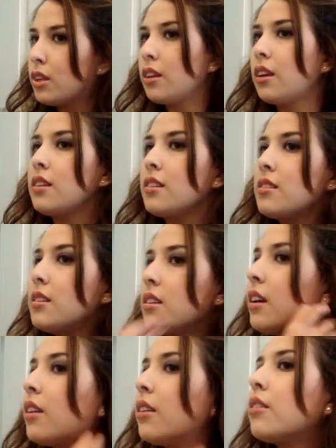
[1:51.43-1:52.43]
You can kind of
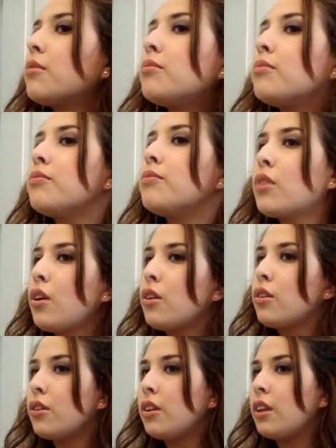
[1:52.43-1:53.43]
see how they're
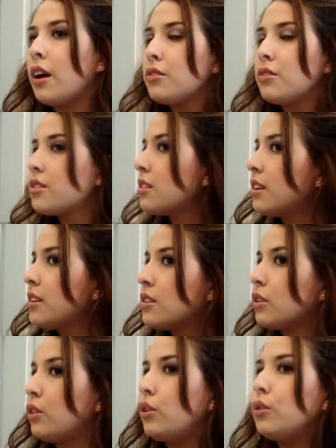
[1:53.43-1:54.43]
turning out just
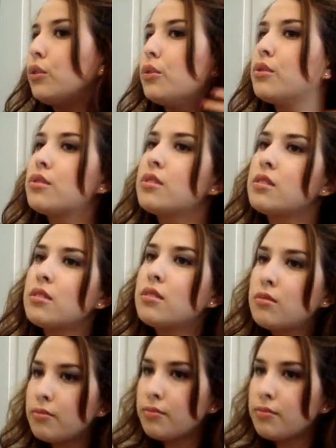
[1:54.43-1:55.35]
nice and loose.